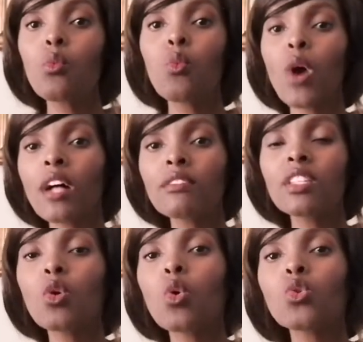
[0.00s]
once
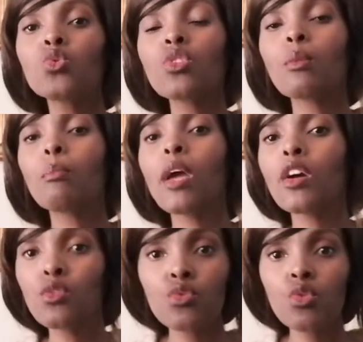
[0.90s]
they go to the
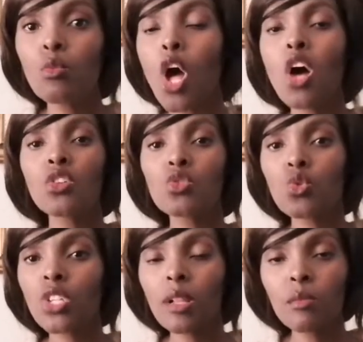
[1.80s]
bedroom,
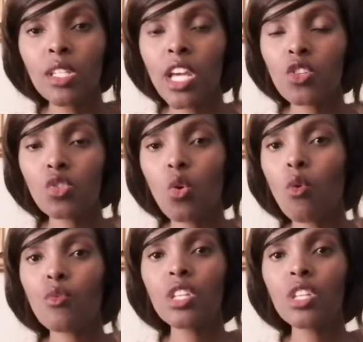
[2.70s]
social media is off.